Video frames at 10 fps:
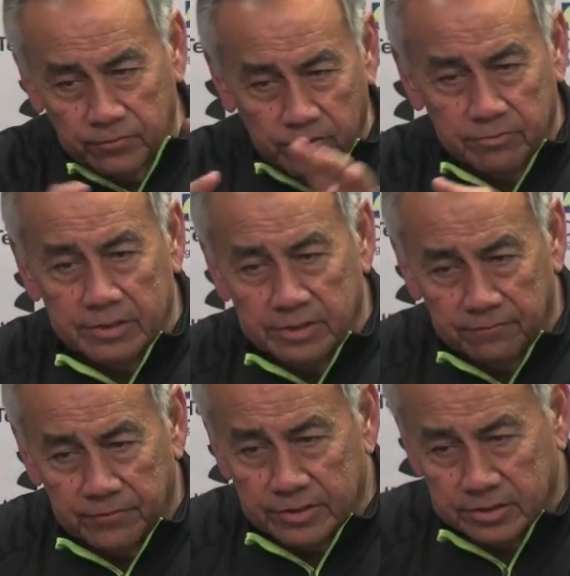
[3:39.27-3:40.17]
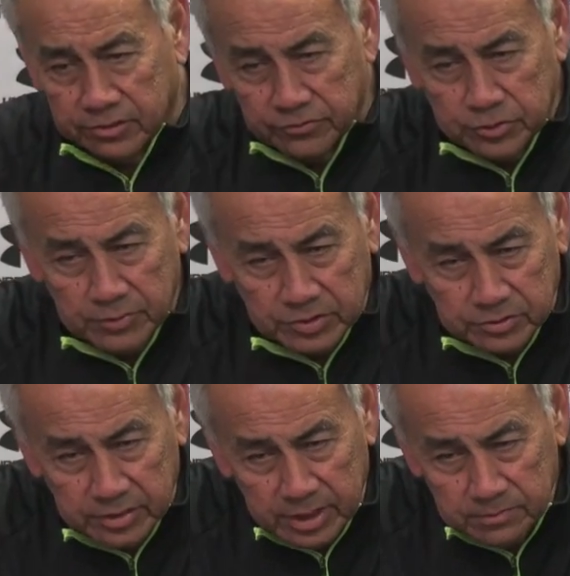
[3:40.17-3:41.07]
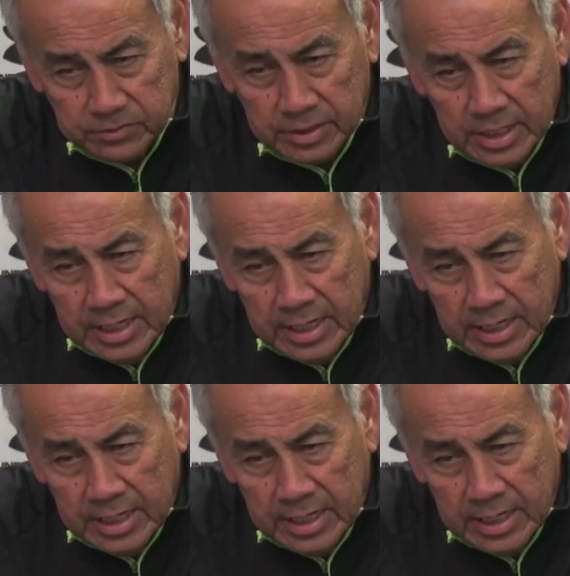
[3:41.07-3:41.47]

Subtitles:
41 defense, and 3 special teams.